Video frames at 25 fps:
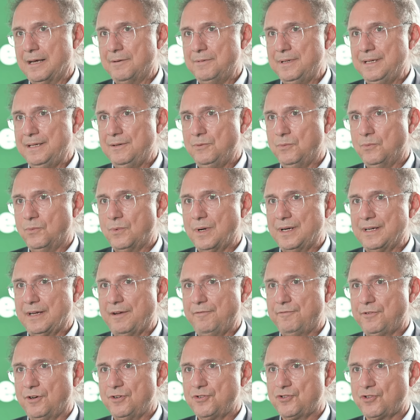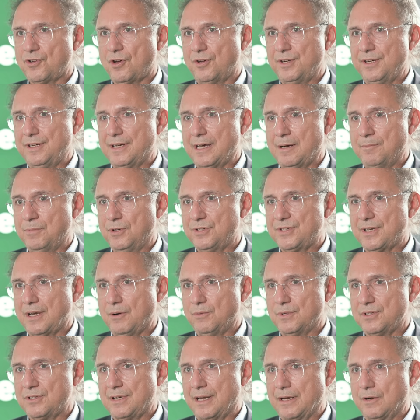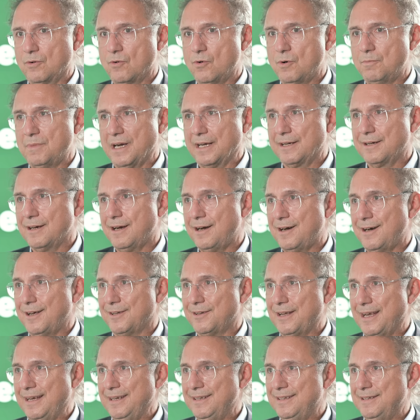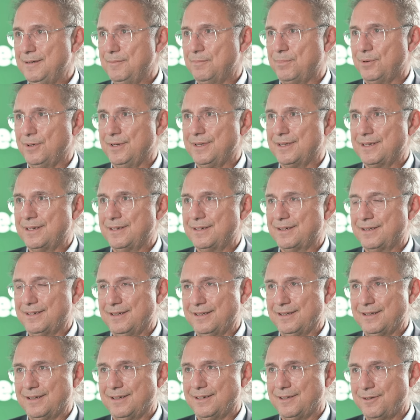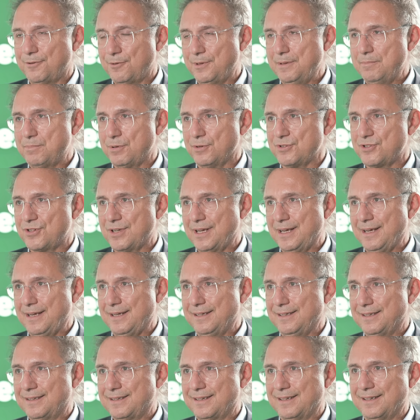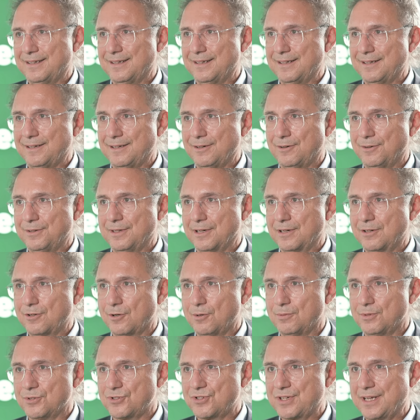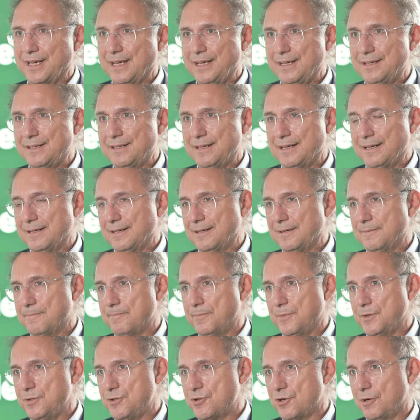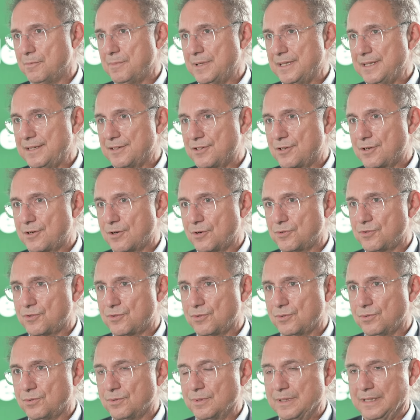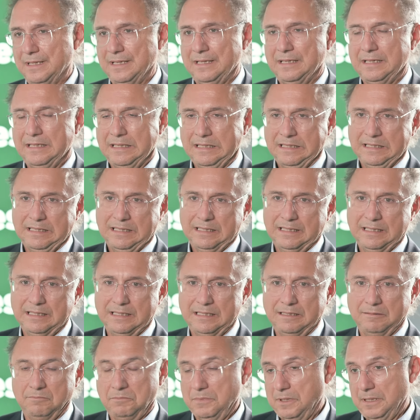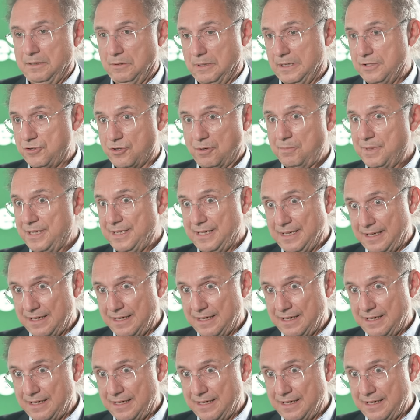mean, when I first saw the numbers, I was like, oh my God, 18.3% on a global scale. Germany is close to, Germany